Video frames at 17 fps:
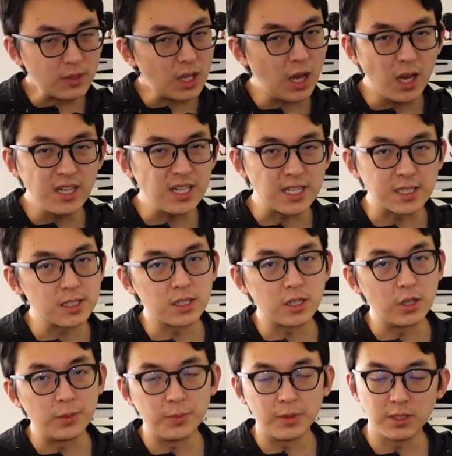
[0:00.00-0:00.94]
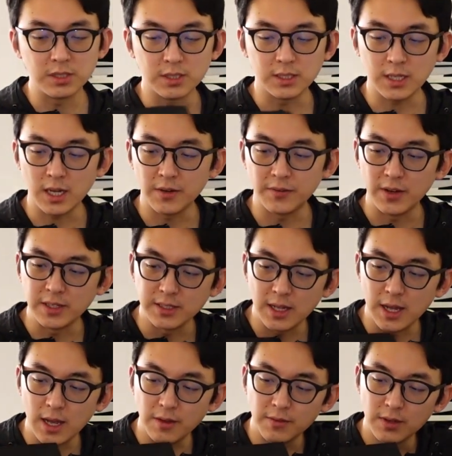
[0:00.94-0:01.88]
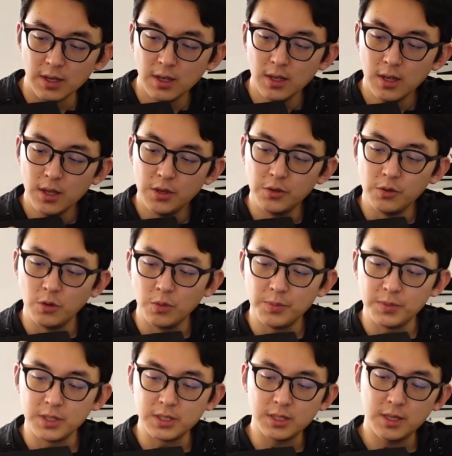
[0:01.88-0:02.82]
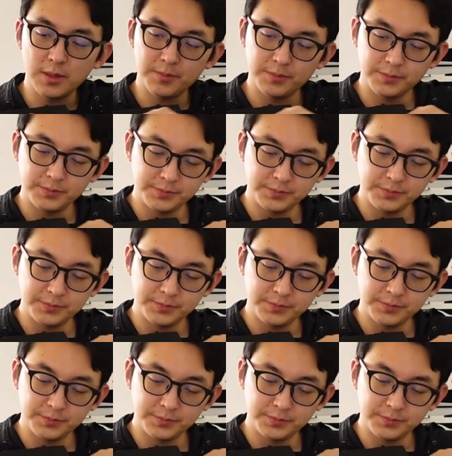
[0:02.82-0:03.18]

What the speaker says: Unnecessary, but it's kind of nice to have. You open this up,